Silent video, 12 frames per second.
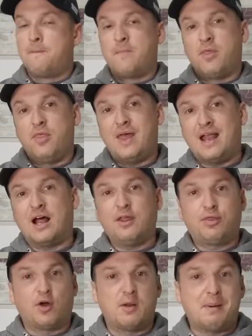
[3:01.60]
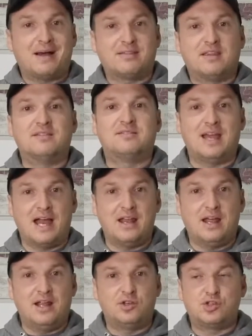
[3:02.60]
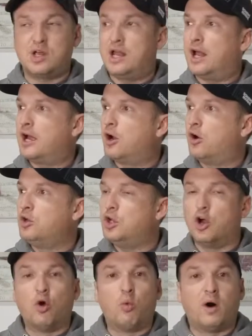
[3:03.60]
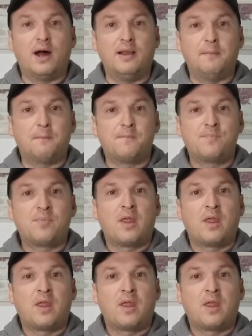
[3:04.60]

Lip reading: Then I thought about this 10-inch and I go, you know what?